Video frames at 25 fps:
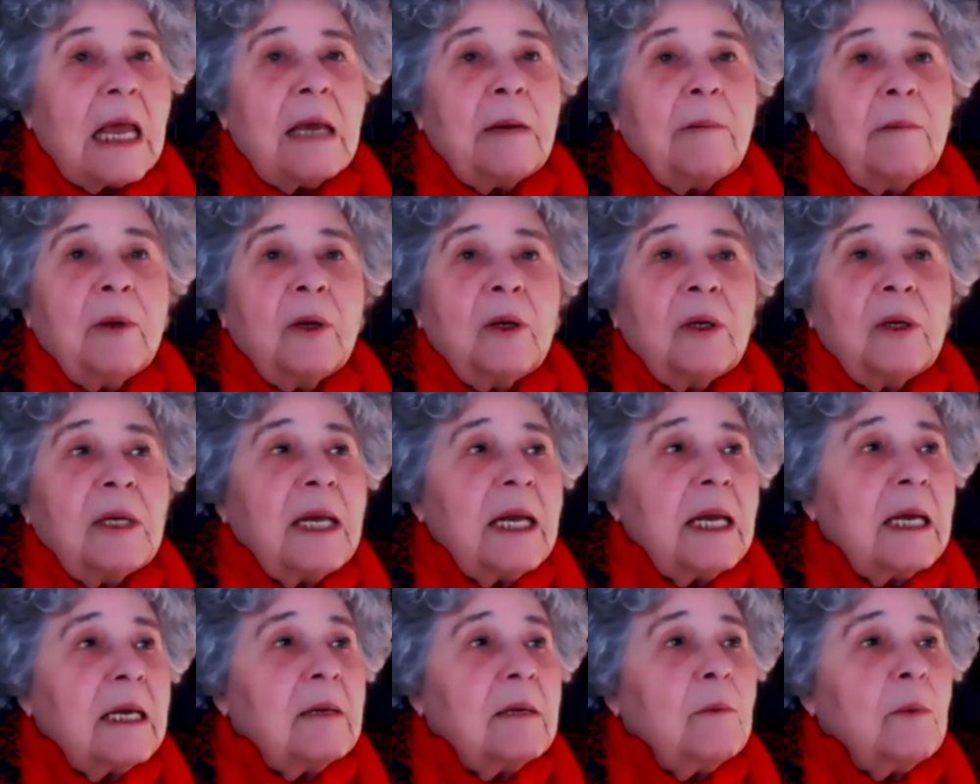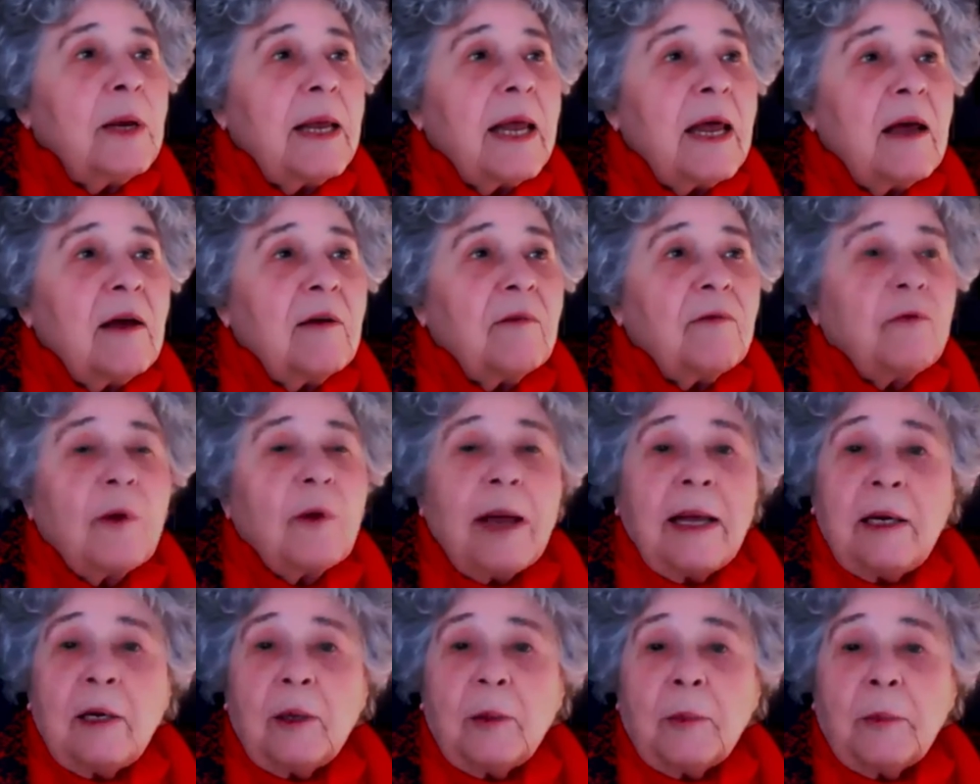In Berlin, we have
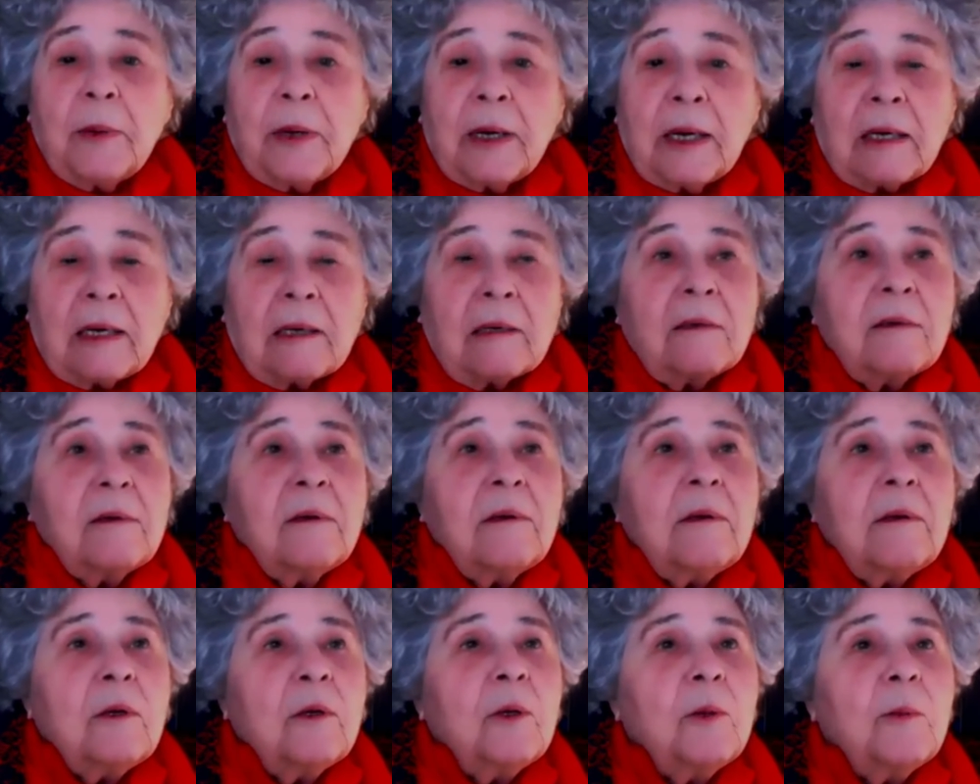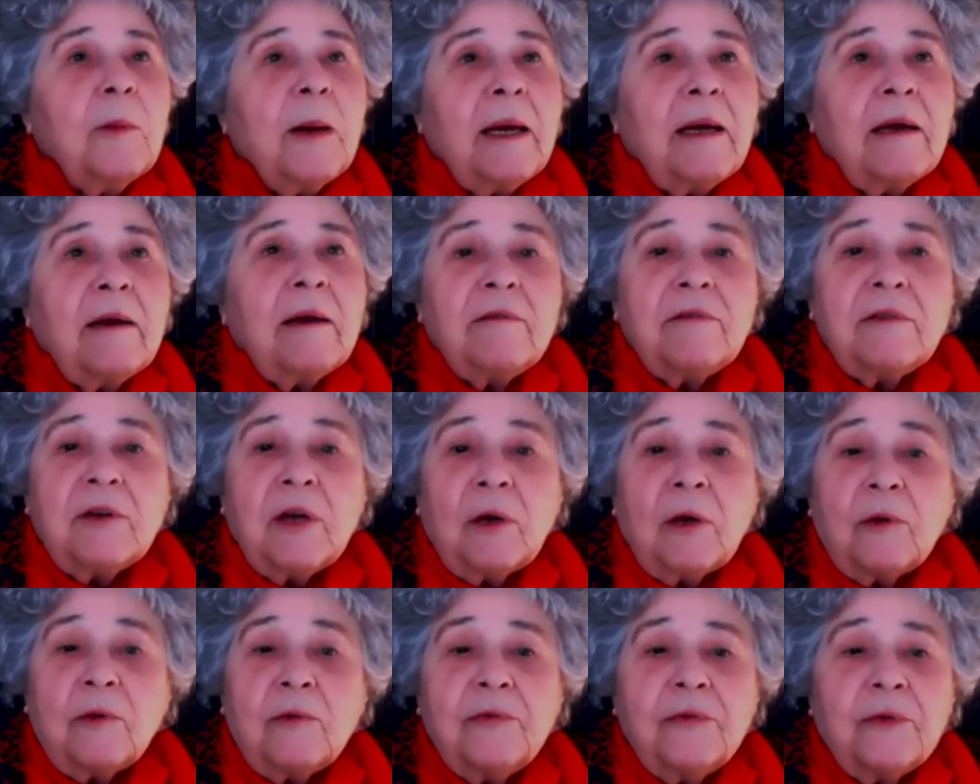Rainer Brown, whom I have
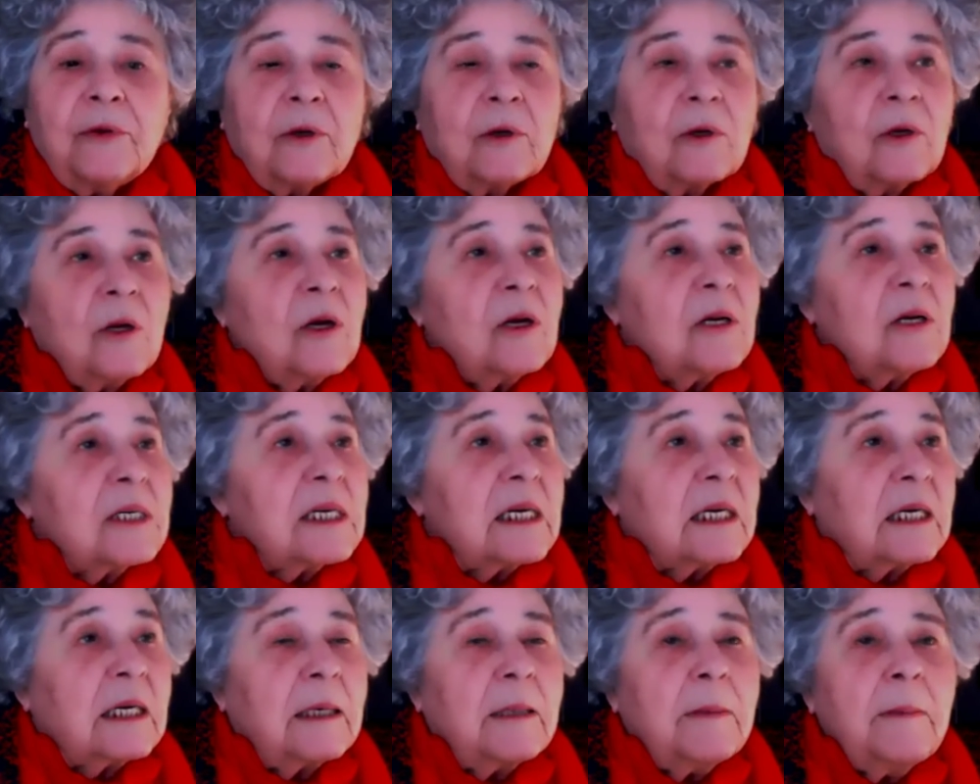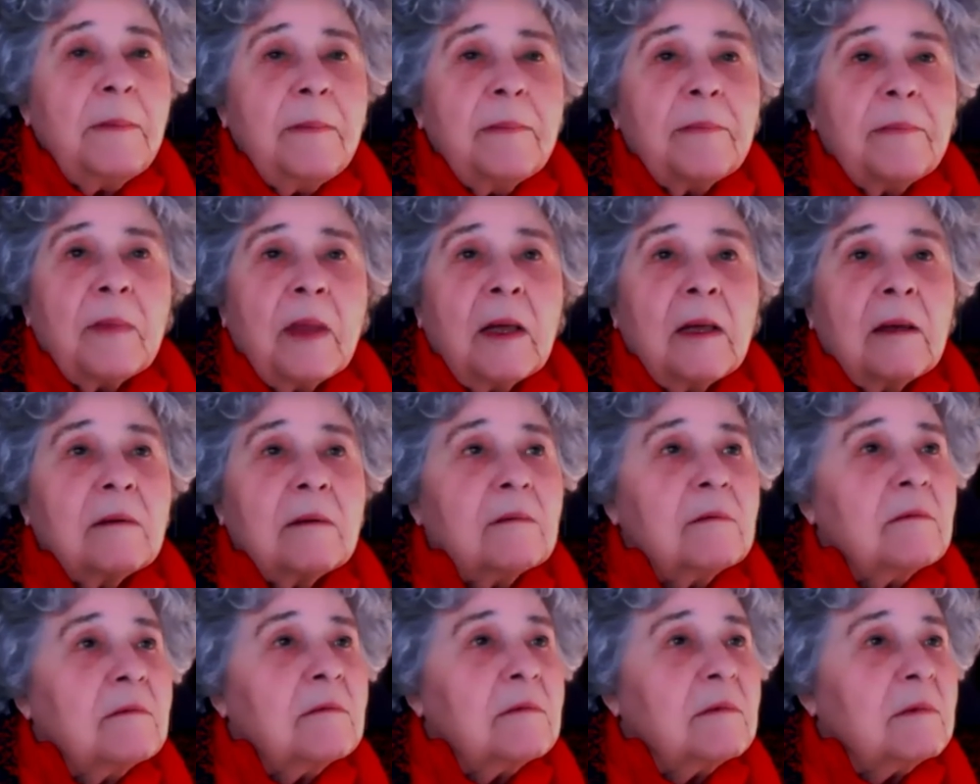known for a long time. I
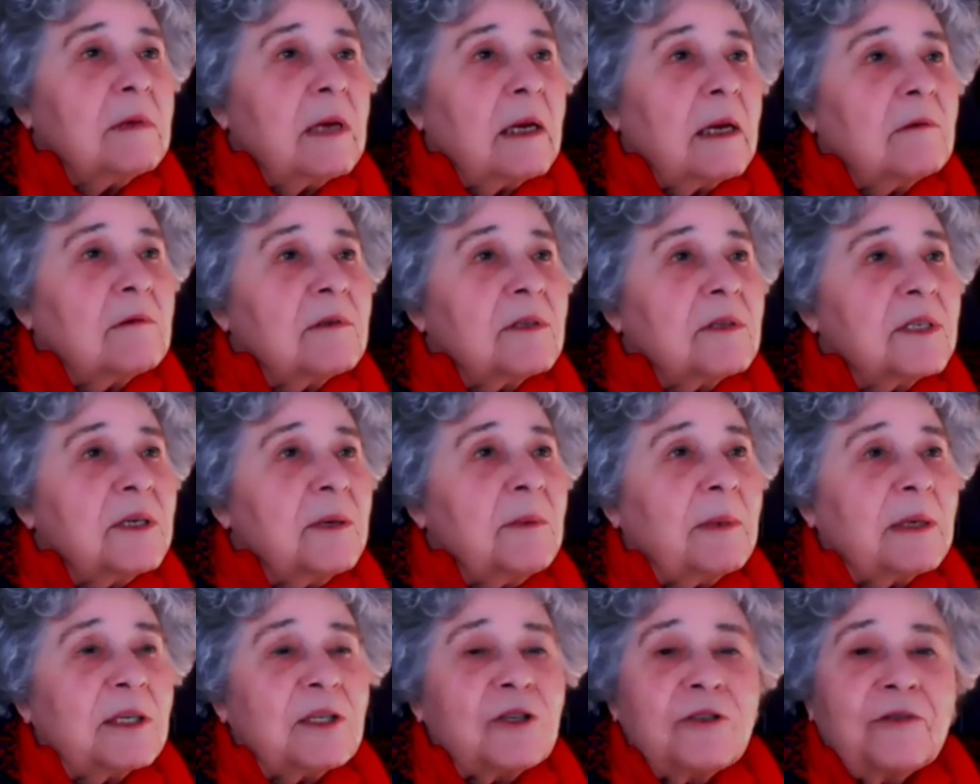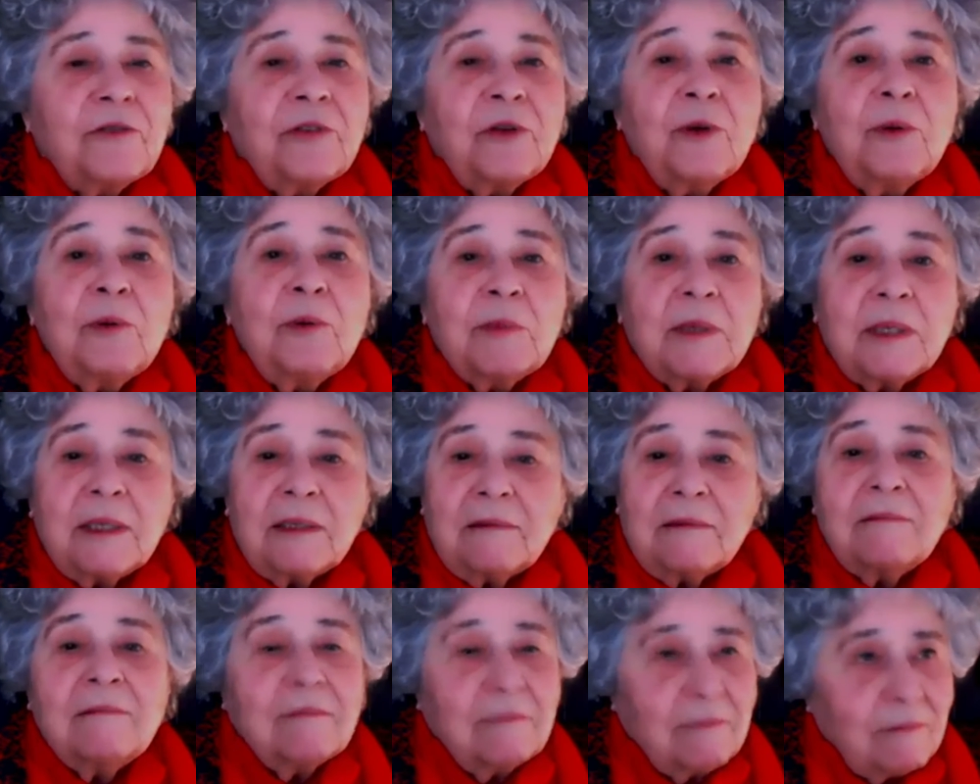don't see much of you,
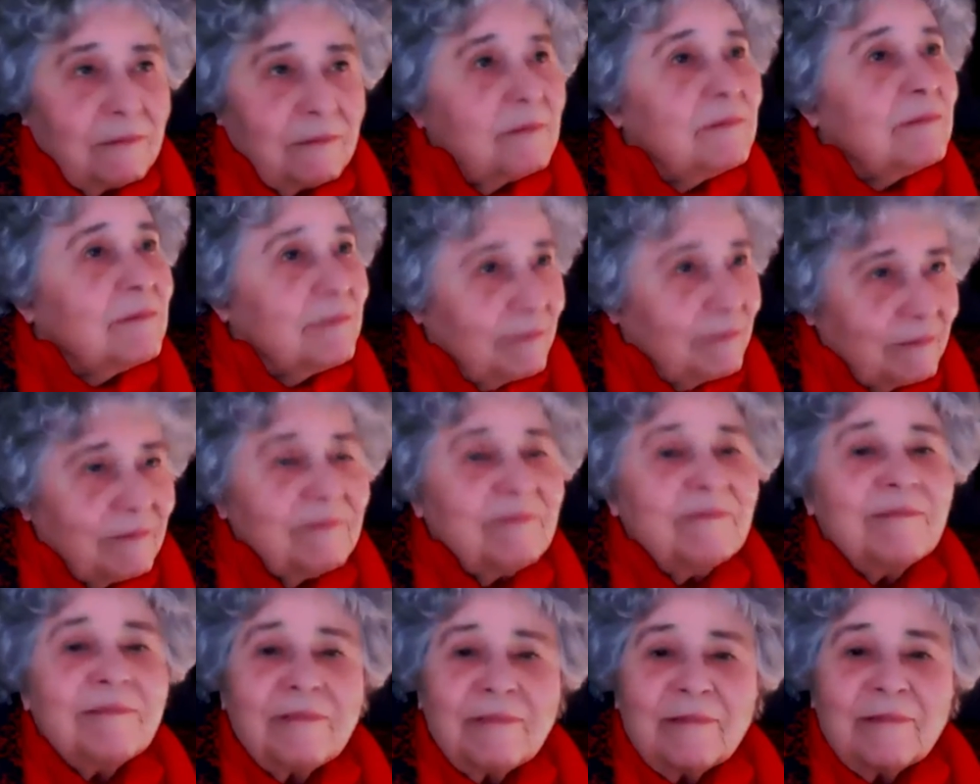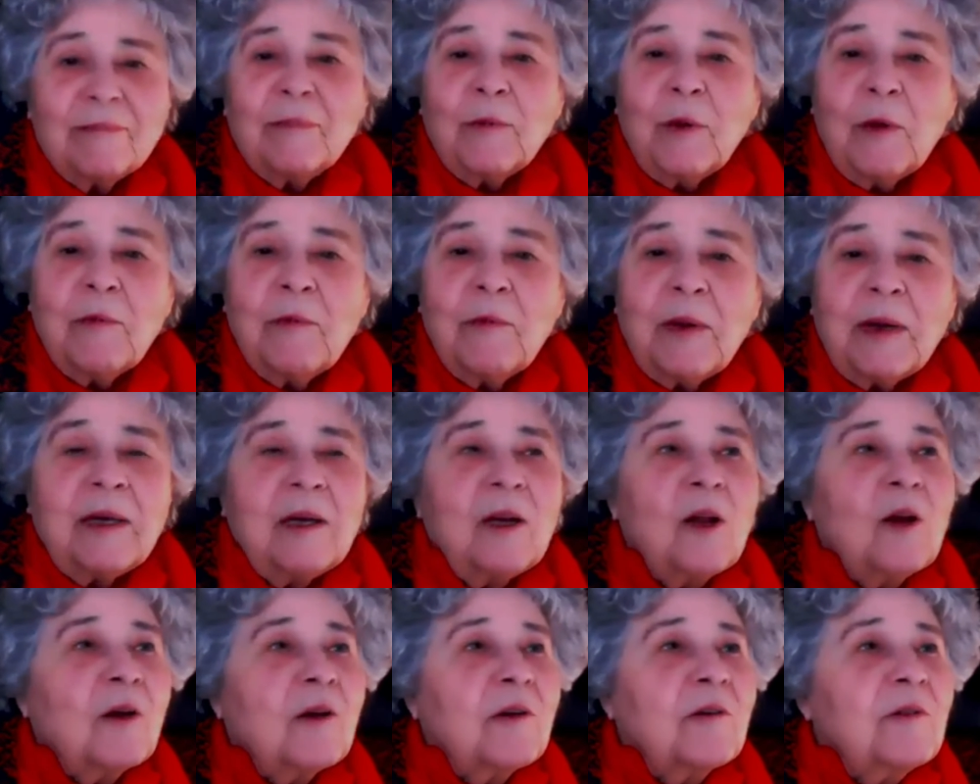but we've
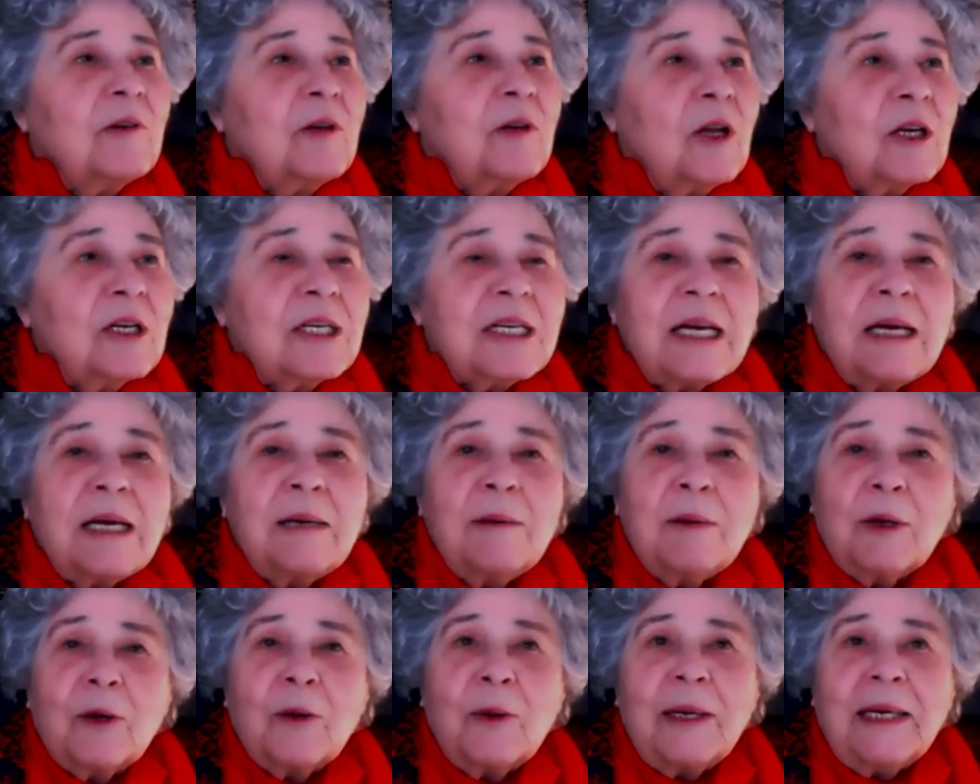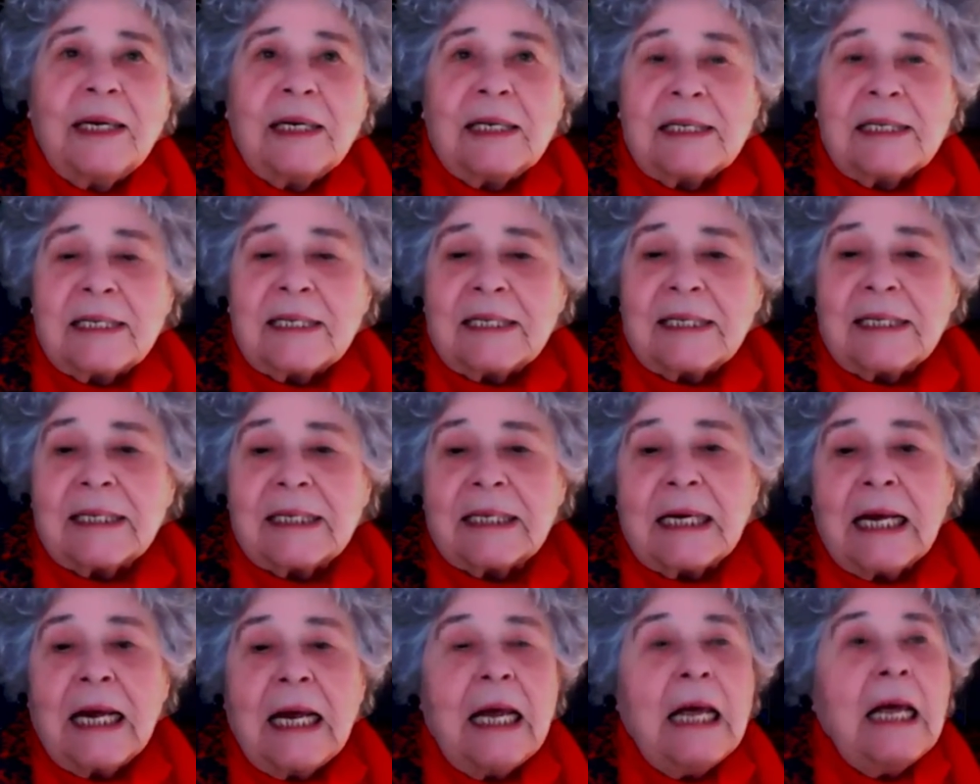been long time acquaintances.